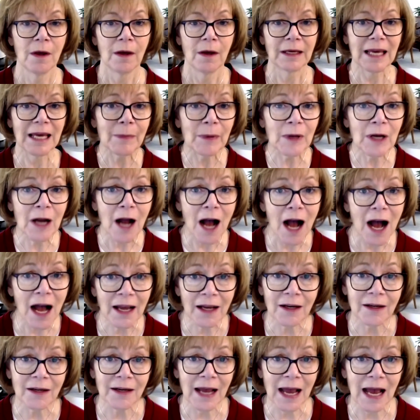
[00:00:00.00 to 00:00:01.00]
keep an
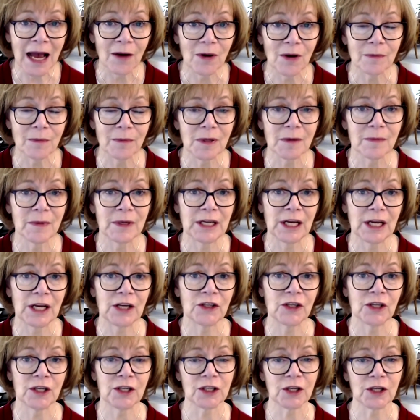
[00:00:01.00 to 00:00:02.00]
eye on how
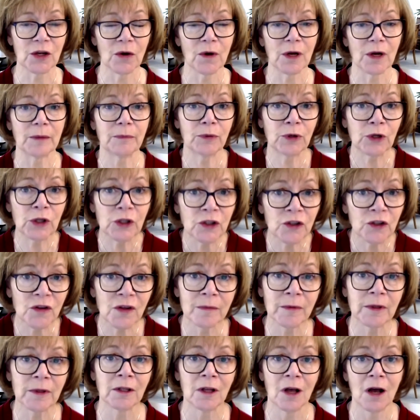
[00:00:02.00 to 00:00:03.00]
implementation is going, push
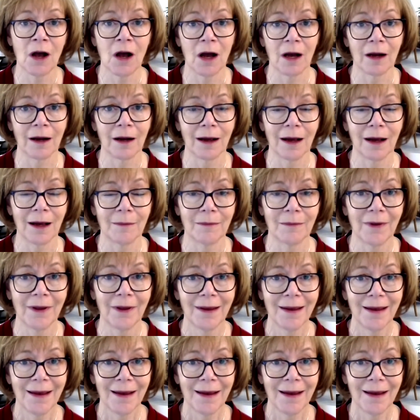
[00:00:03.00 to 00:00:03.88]
them along